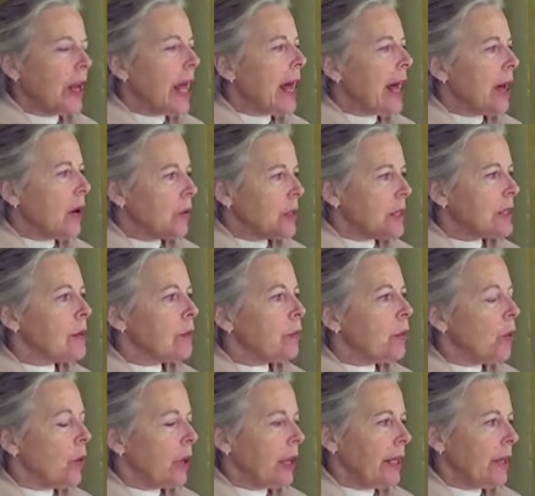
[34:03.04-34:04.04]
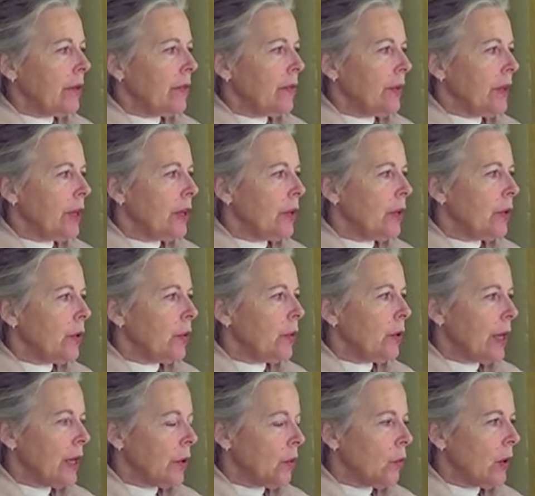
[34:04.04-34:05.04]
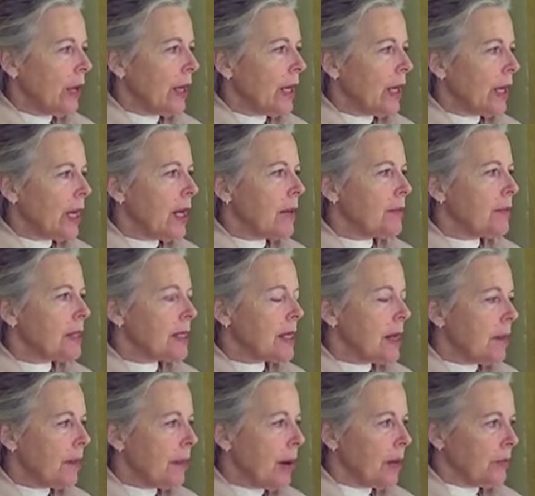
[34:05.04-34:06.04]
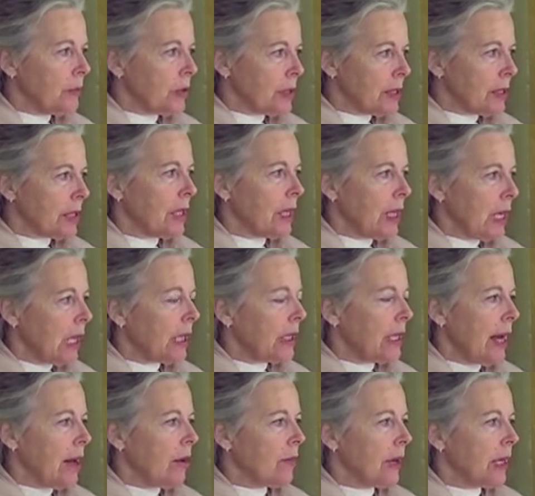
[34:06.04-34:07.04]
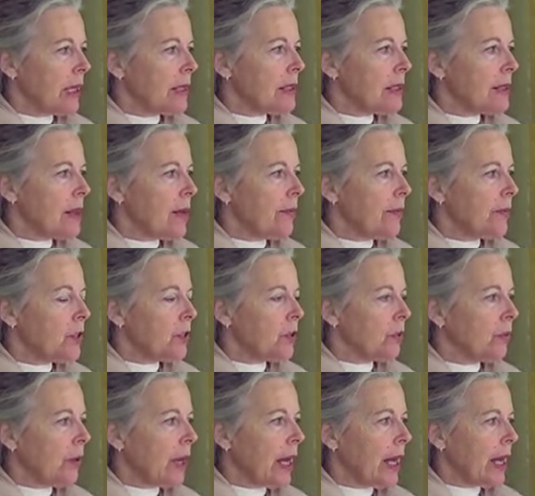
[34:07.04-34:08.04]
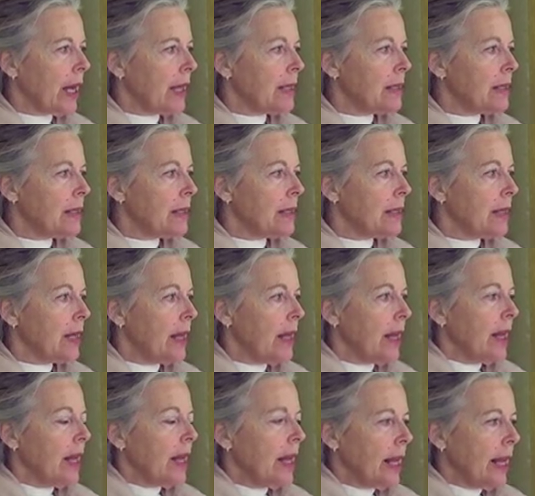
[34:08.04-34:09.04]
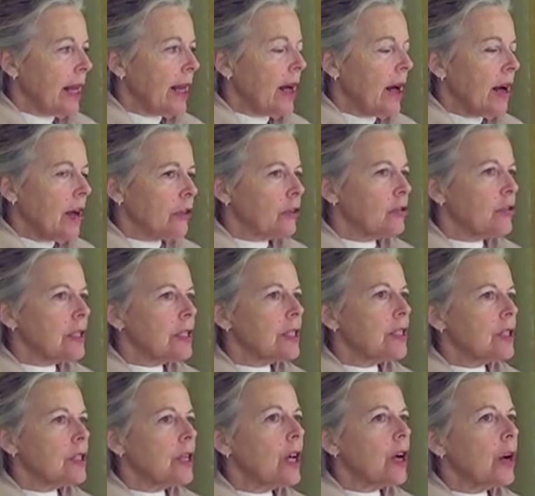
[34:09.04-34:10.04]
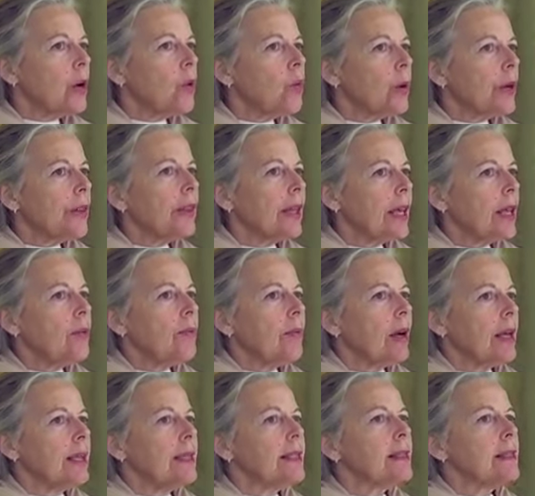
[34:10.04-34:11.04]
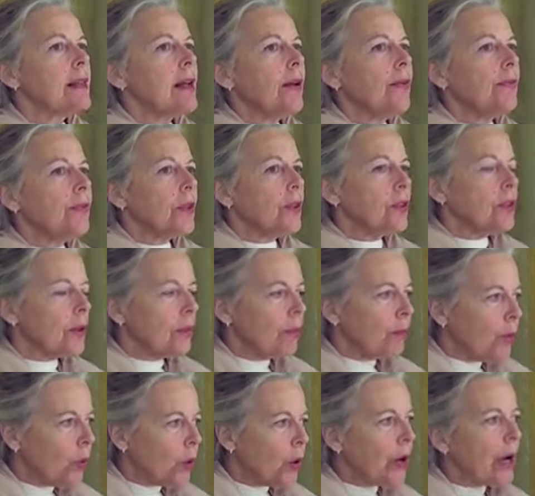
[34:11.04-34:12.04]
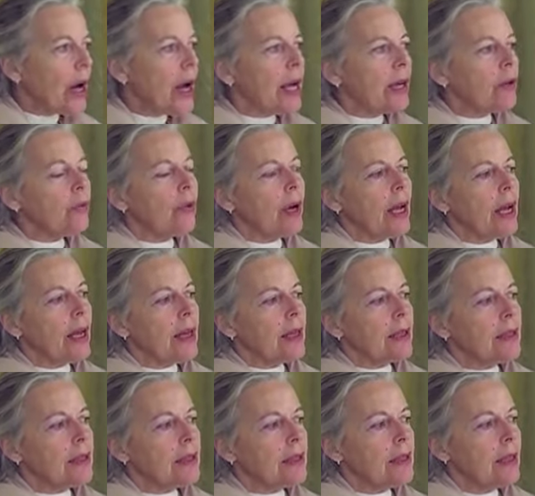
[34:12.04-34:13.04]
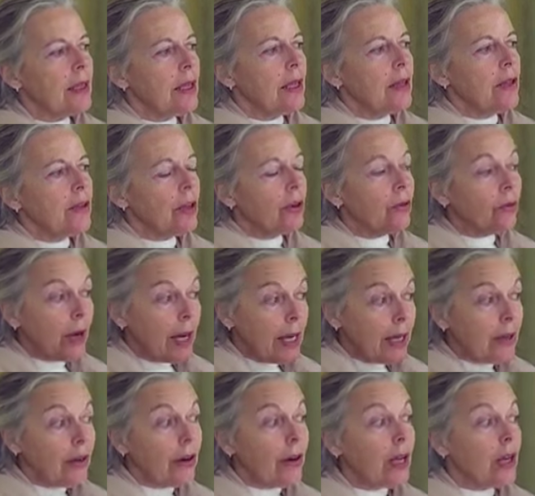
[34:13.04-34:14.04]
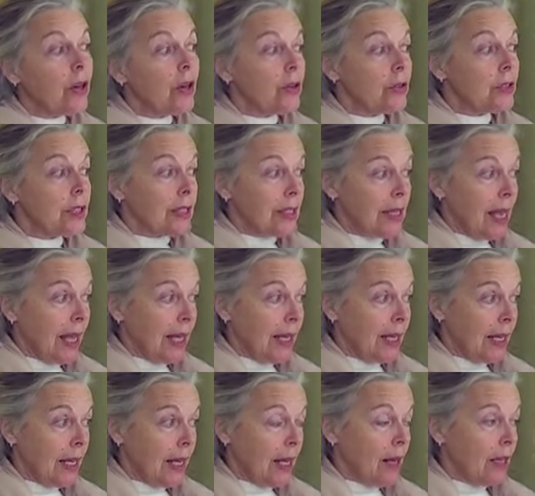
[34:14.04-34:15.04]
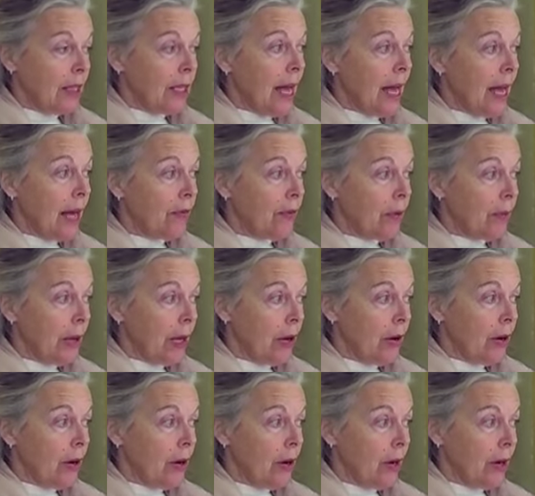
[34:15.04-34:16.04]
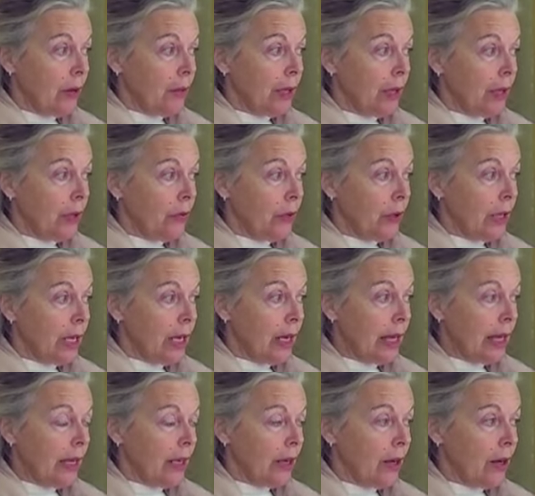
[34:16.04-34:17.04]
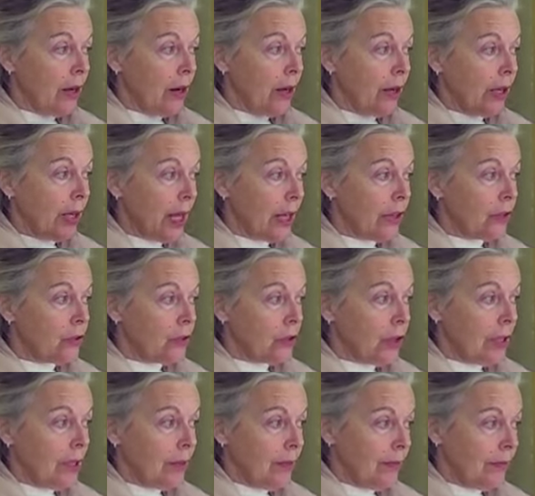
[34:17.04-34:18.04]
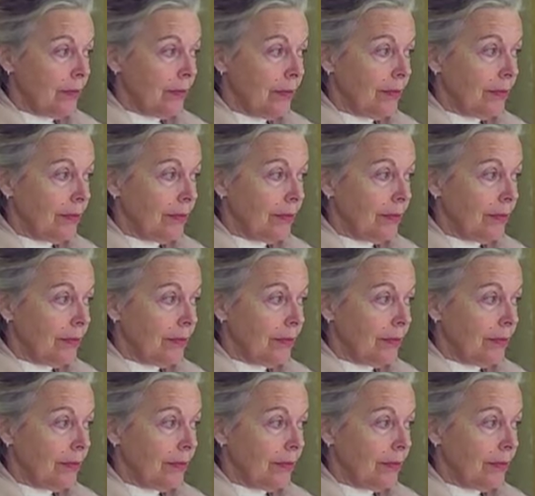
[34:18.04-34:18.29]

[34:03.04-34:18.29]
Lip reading: for now as a point of view. And when it comes up, I'm just going to allow myself to rest. And I'll just know within myself that the more I rest, the greater understanding I'll have about karma and reincarnation.